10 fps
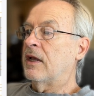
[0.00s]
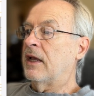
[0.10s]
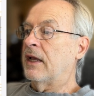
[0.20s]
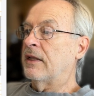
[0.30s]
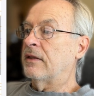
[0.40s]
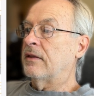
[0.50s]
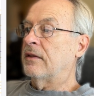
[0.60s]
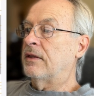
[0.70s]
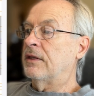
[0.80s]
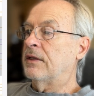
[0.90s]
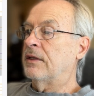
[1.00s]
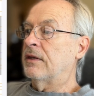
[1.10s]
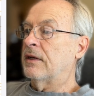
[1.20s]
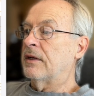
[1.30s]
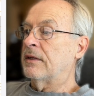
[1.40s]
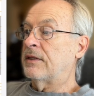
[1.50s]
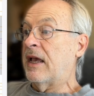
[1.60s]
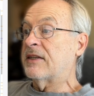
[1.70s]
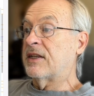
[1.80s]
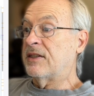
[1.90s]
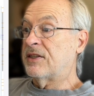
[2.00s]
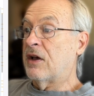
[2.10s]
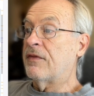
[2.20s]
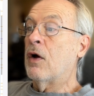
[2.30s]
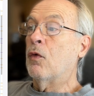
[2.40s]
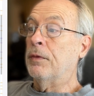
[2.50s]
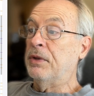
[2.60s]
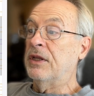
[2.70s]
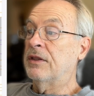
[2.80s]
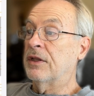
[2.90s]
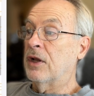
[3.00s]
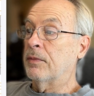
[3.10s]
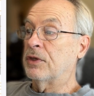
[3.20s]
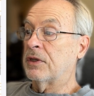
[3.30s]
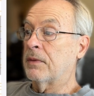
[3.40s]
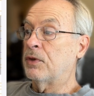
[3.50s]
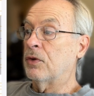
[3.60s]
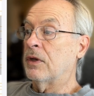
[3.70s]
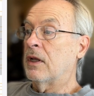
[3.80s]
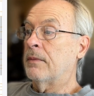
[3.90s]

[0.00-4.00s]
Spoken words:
and the task itself would be the number to compute.